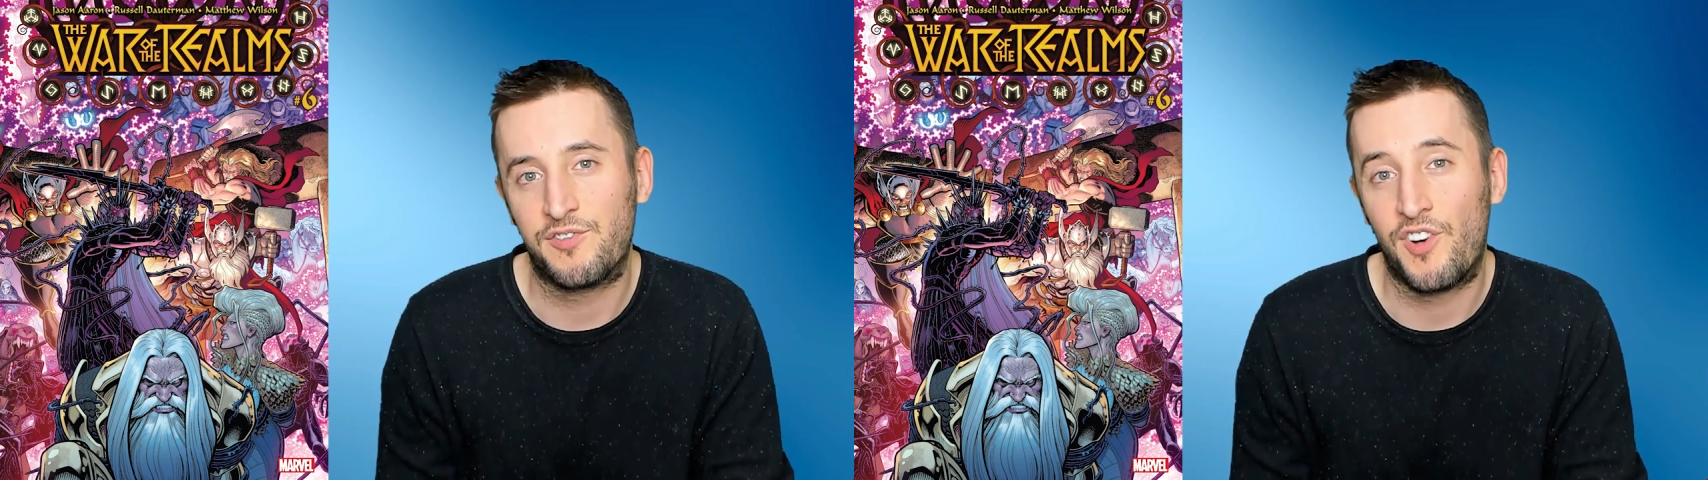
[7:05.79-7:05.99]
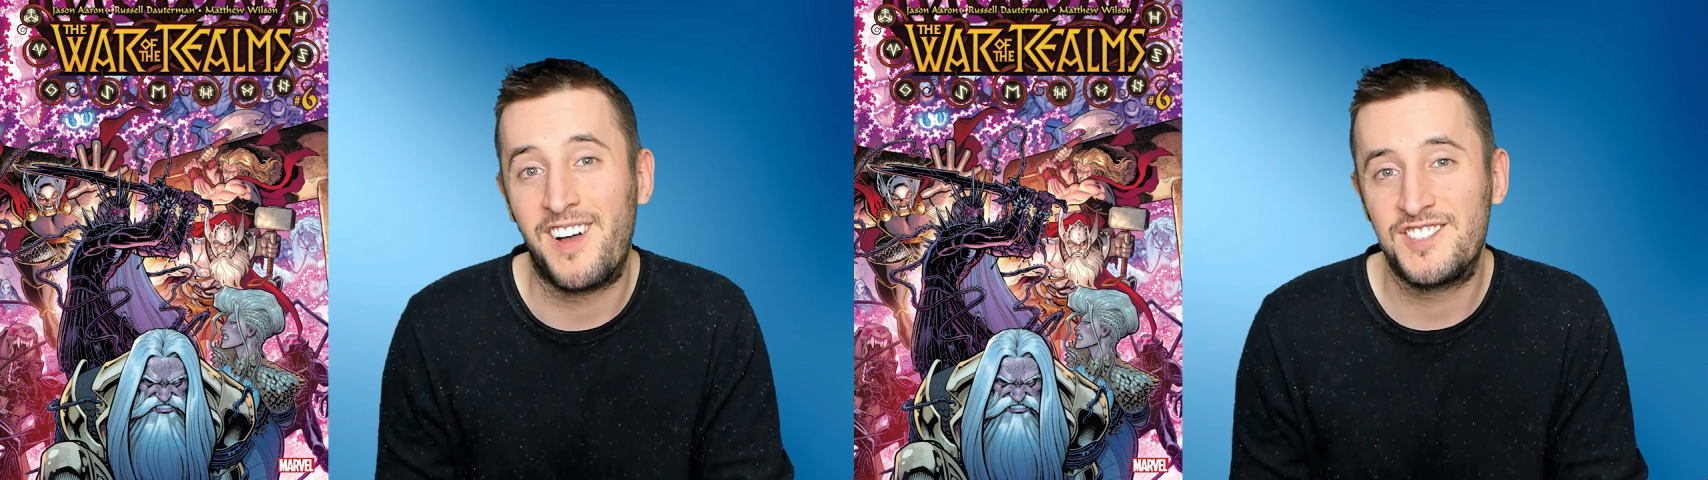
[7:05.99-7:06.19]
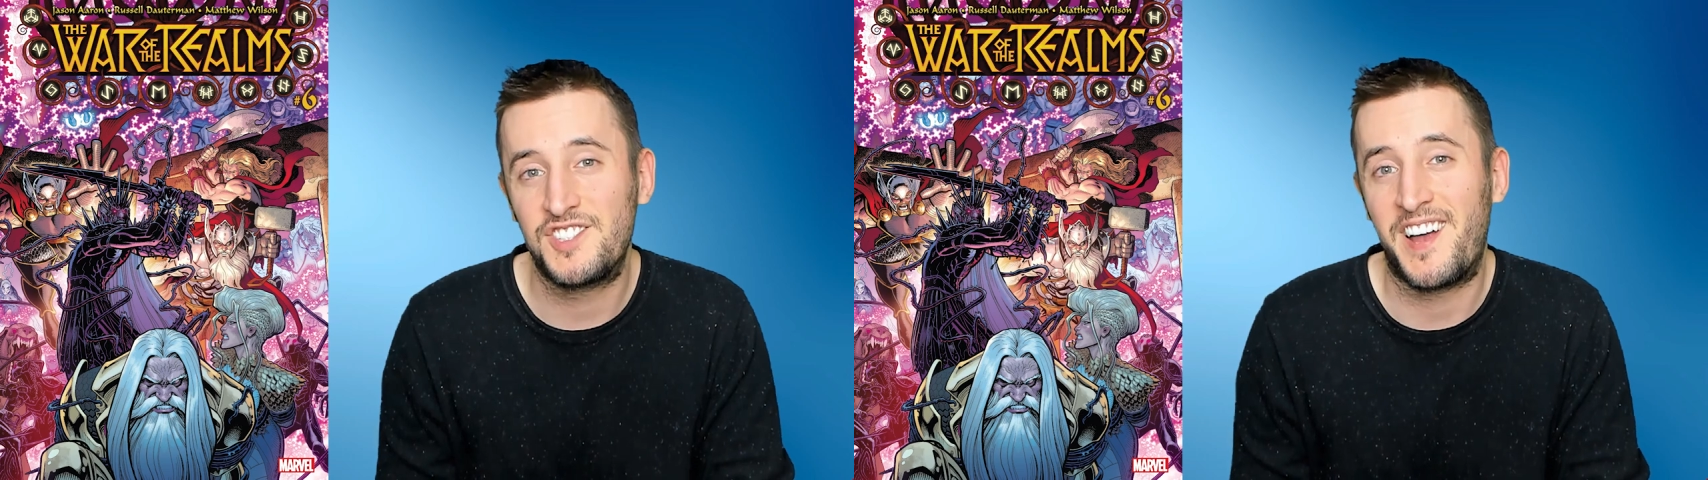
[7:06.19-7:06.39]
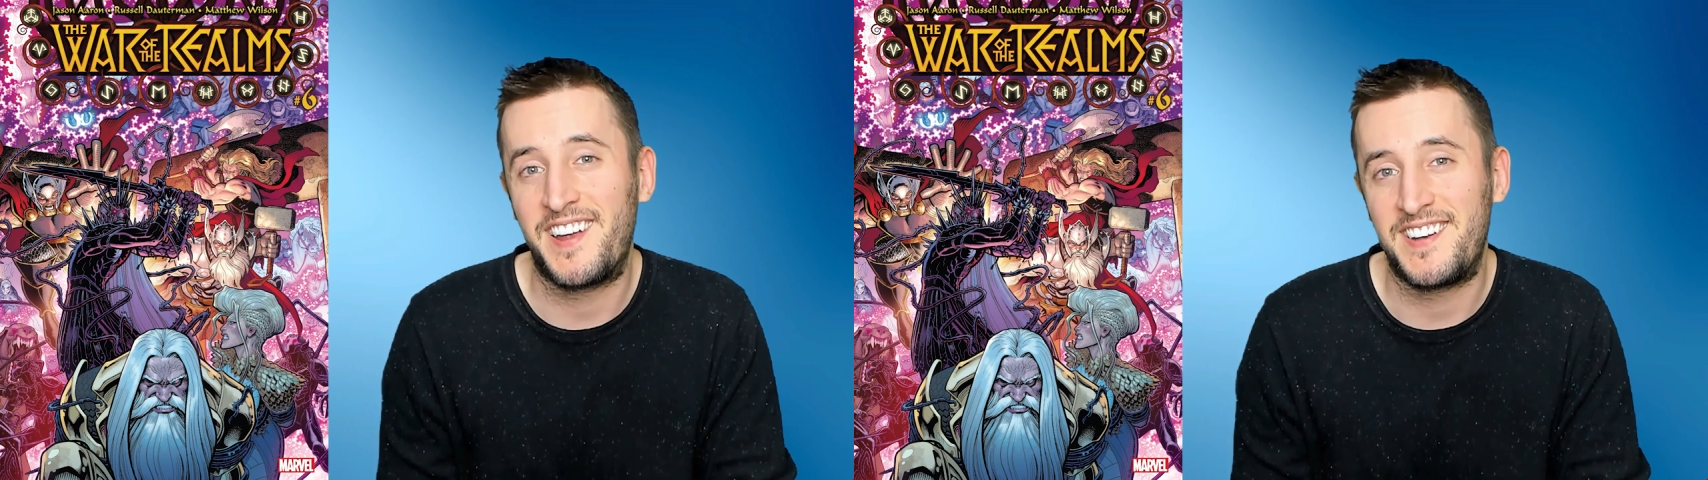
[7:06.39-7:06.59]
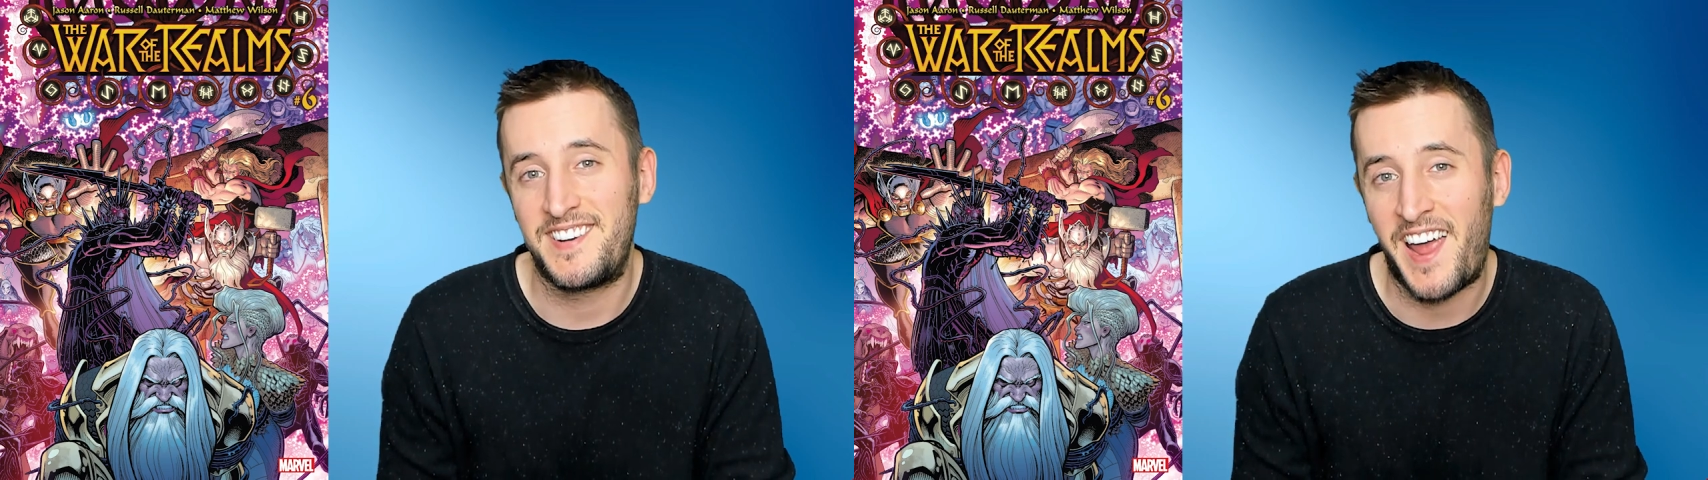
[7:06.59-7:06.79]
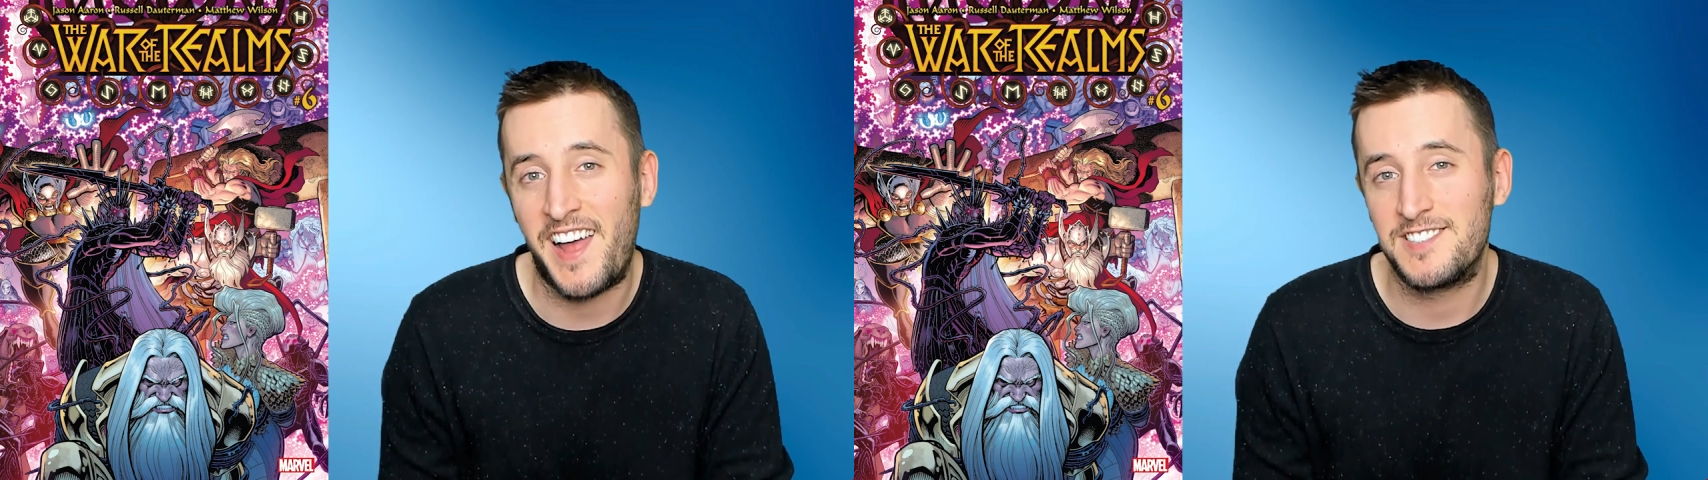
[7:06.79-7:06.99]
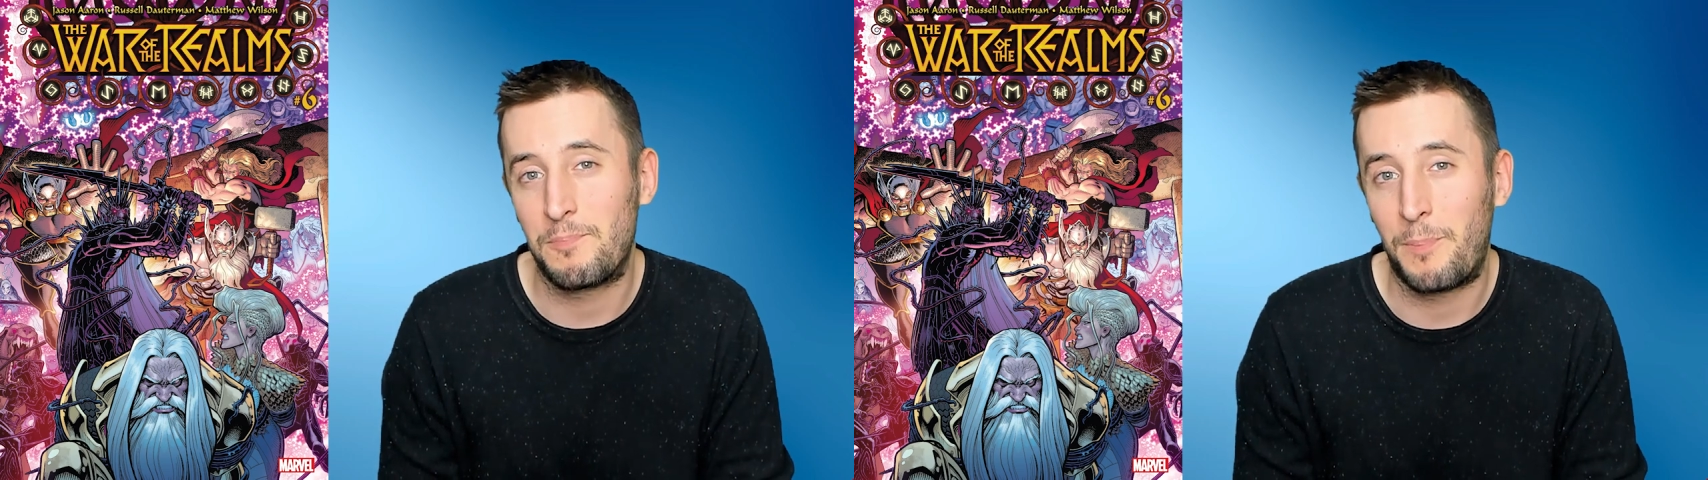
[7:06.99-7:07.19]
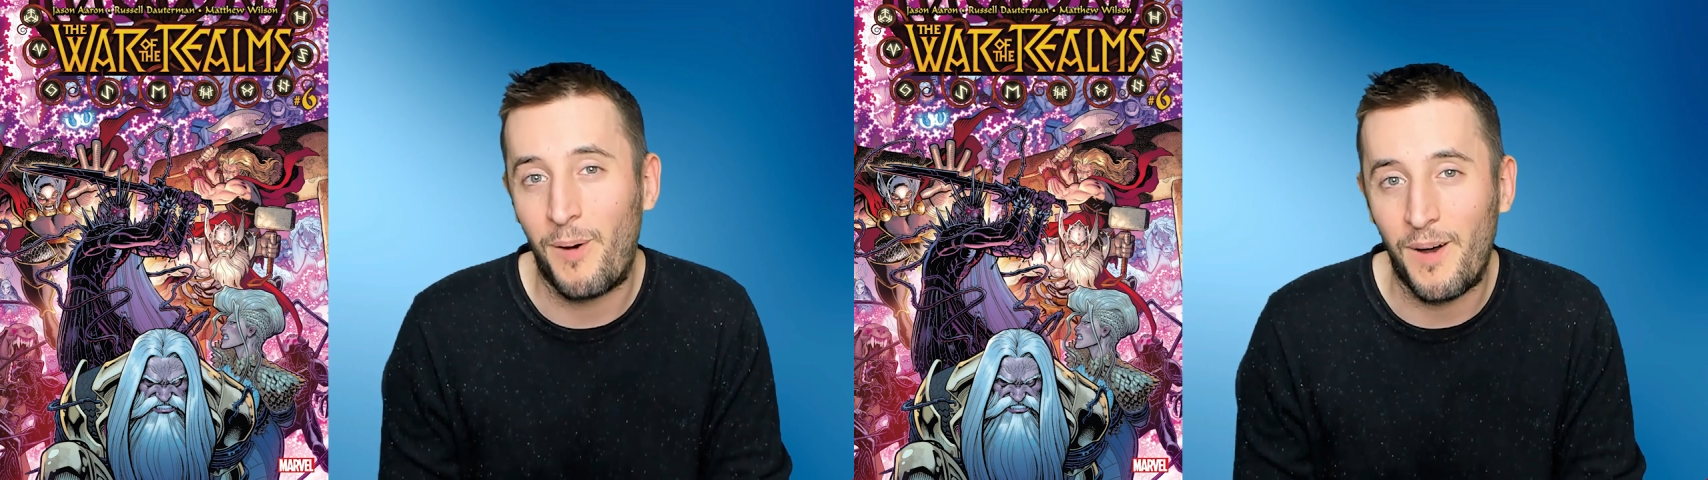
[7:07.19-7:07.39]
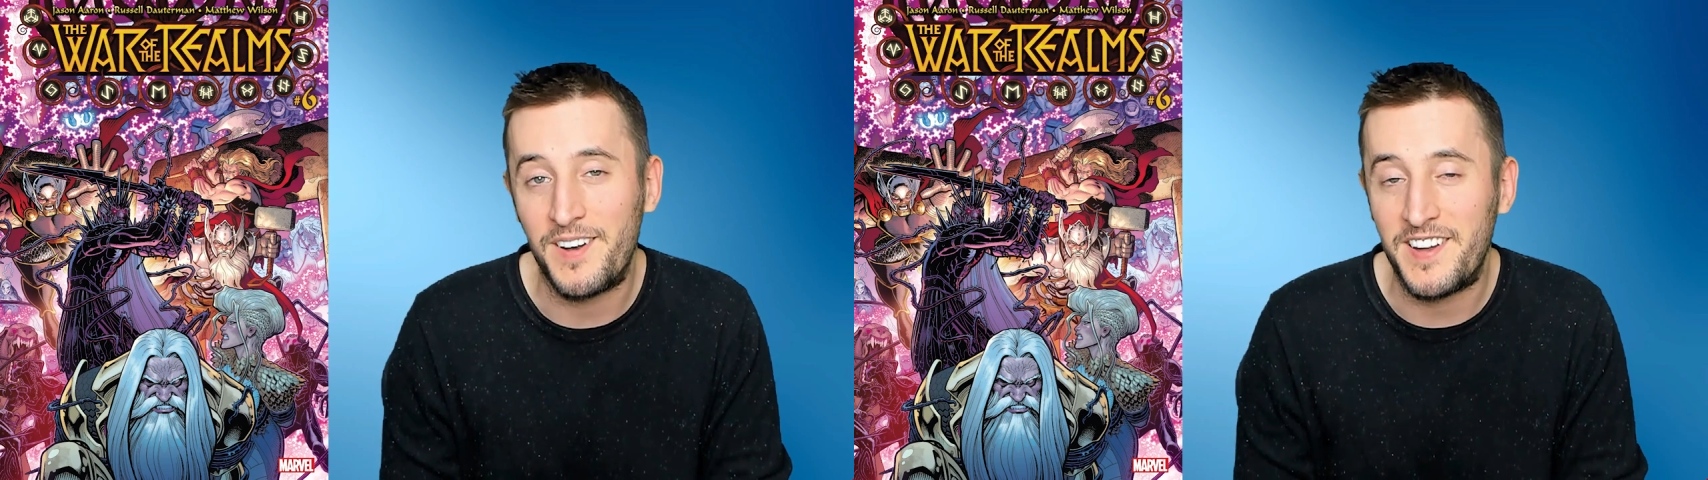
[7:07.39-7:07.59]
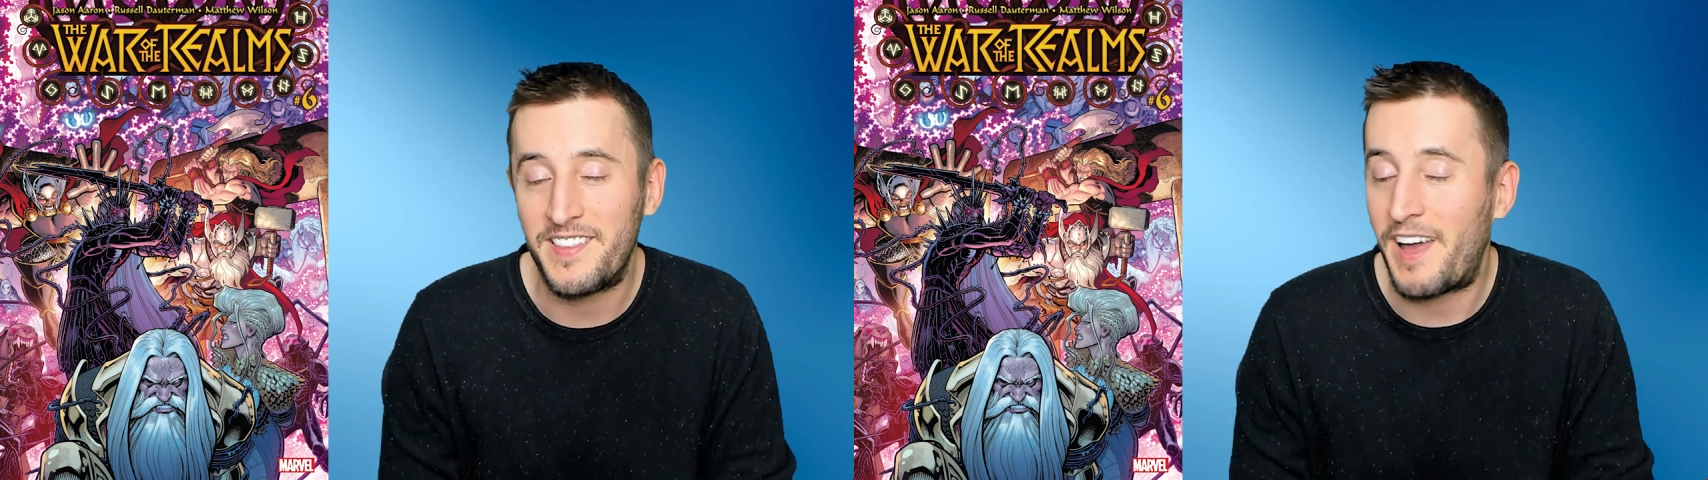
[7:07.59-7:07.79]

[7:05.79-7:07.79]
Frost Giant dad's body.